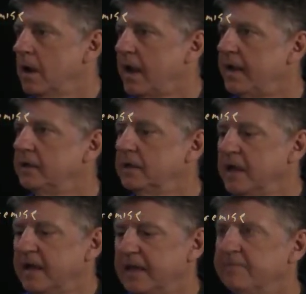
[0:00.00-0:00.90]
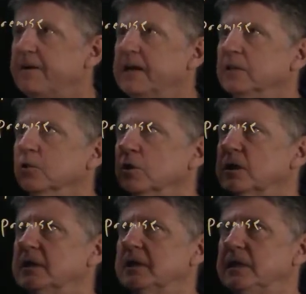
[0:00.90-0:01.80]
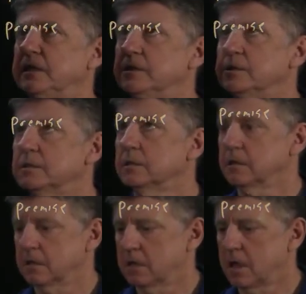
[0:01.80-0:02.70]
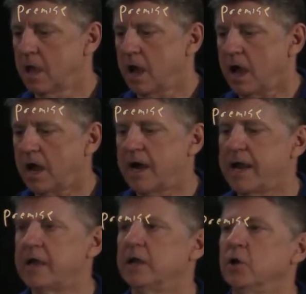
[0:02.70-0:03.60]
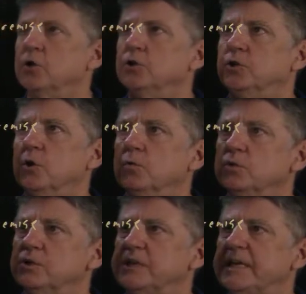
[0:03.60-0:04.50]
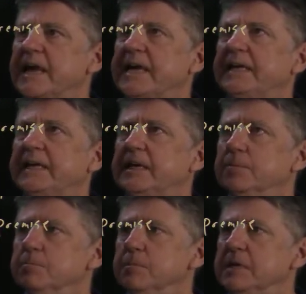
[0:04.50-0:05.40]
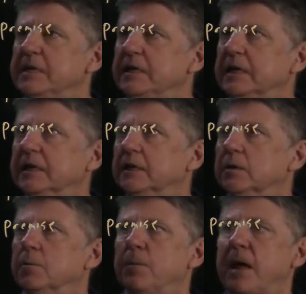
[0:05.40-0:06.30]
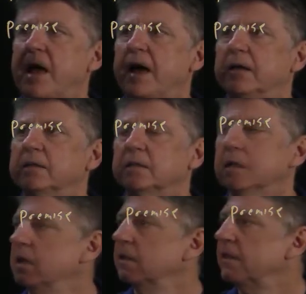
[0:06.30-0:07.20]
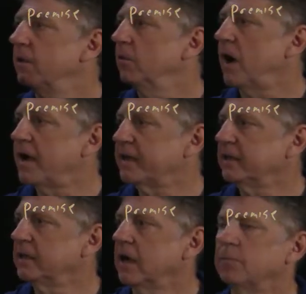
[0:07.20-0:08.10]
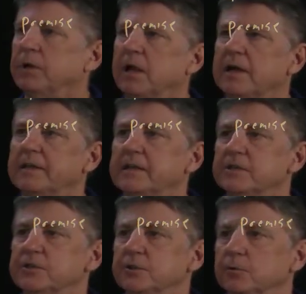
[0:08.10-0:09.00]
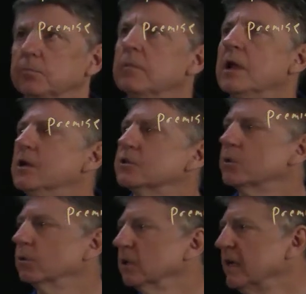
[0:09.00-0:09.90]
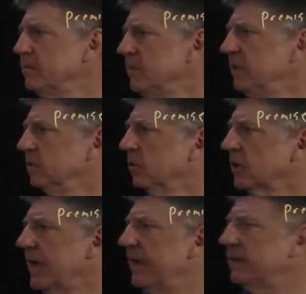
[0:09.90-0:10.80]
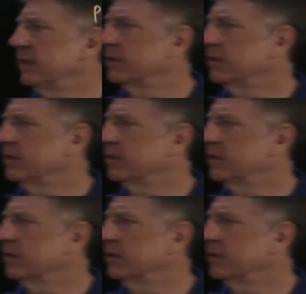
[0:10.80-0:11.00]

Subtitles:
And if I look at these, I don't see any immediate path that I can apply these to. So let me look at